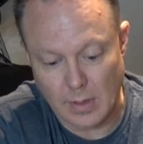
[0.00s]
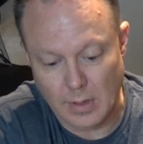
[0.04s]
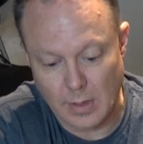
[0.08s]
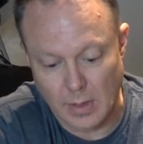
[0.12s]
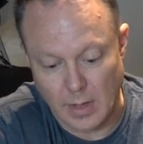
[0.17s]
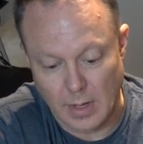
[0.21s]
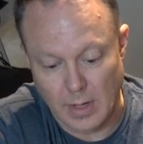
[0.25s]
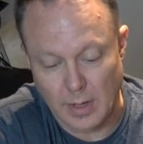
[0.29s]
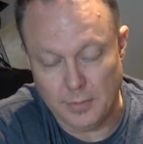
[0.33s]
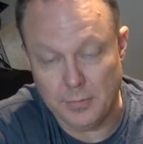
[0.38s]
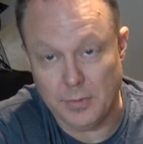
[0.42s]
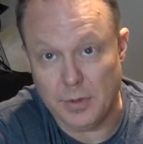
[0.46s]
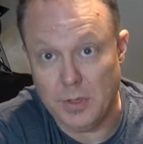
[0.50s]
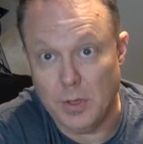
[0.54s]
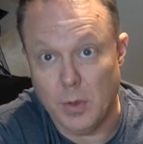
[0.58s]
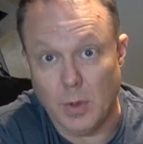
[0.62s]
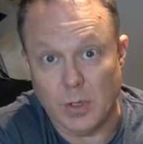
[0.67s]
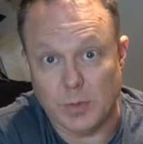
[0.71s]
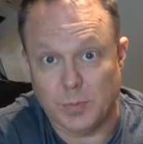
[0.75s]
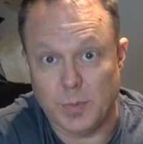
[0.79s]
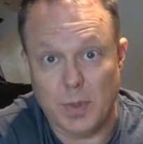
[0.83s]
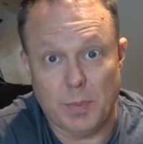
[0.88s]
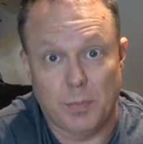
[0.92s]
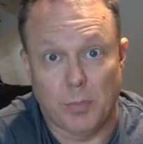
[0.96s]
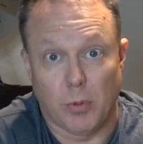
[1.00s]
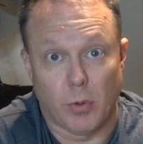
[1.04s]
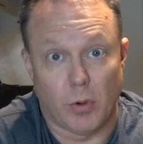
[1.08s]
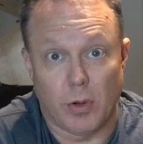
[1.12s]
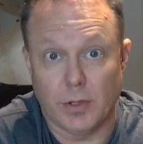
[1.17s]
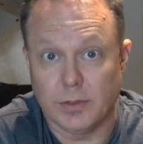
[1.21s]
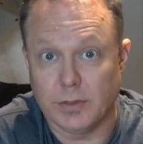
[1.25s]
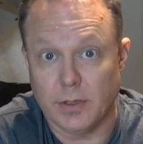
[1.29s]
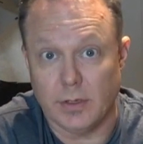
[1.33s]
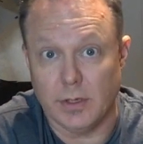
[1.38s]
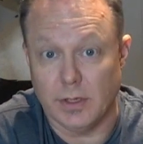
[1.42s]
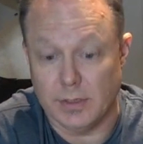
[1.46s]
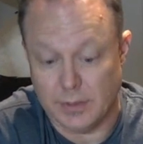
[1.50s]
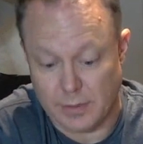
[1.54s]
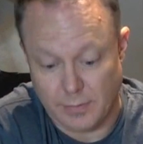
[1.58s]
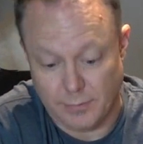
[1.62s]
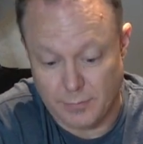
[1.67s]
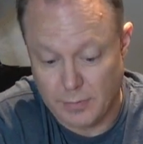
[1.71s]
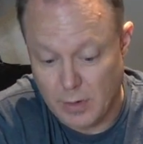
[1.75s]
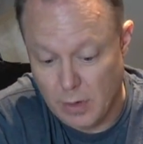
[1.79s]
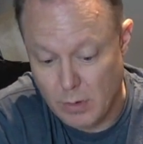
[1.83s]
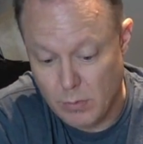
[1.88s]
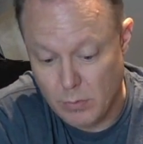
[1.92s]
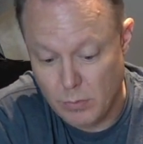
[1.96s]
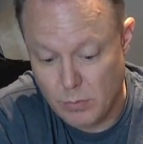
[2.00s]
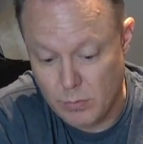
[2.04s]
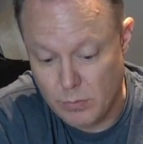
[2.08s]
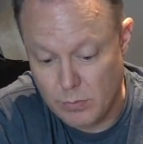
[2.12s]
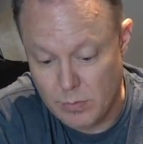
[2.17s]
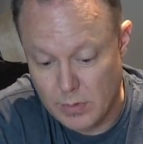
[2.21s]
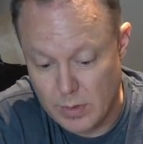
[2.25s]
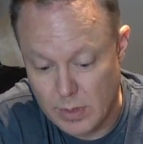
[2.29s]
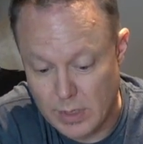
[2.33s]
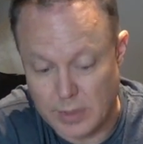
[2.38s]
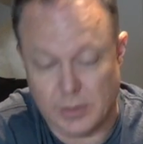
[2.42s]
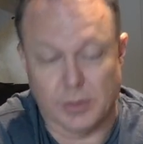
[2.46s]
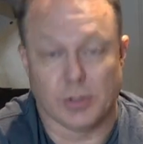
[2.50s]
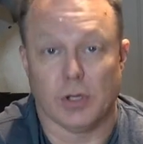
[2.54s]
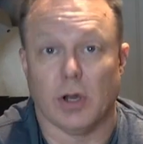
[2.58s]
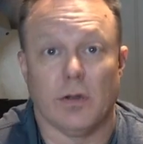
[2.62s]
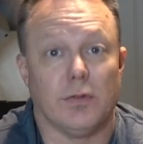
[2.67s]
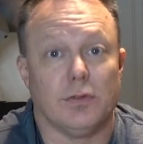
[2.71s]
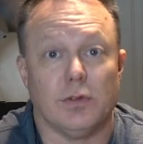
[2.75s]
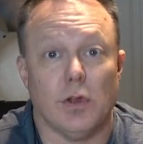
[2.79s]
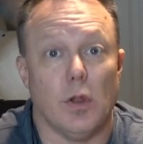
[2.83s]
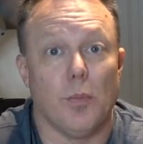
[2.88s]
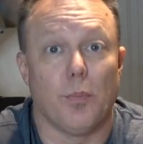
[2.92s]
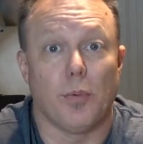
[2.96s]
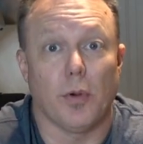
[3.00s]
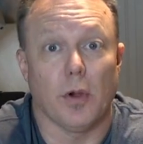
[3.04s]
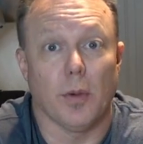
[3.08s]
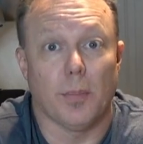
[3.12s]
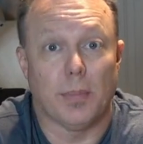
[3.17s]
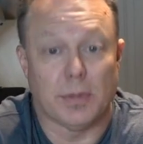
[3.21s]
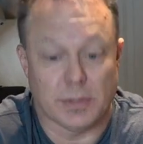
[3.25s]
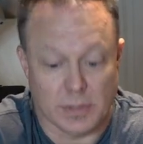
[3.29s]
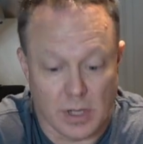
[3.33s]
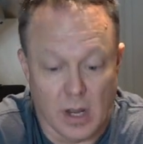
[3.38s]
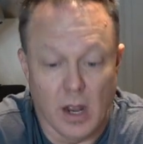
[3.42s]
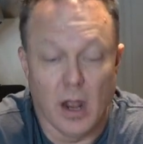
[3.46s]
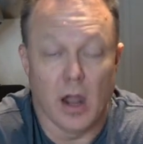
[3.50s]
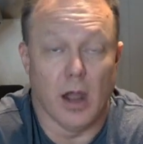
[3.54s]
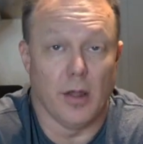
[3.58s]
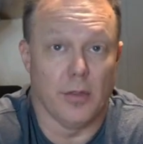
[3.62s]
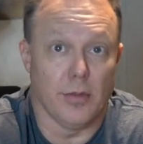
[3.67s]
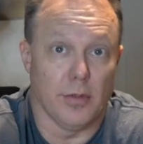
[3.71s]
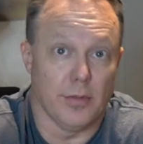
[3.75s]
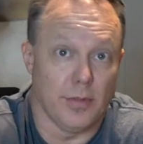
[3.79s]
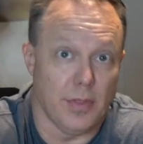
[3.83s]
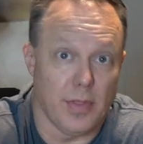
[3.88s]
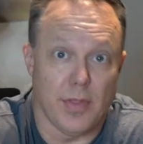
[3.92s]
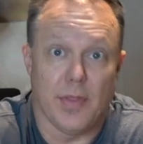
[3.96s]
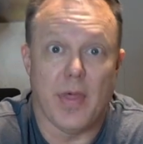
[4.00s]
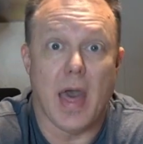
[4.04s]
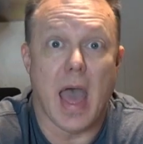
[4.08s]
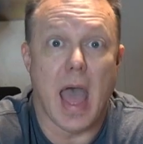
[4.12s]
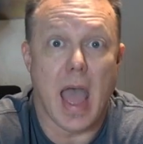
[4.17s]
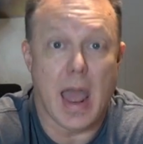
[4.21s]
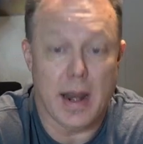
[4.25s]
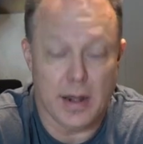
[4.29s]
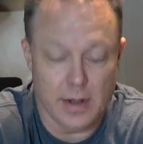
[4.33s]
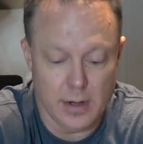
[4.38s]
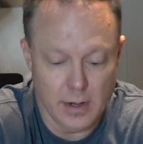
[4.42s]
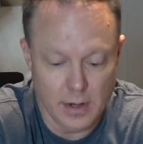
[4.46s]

USB port is of no, it serves no purpose other than that.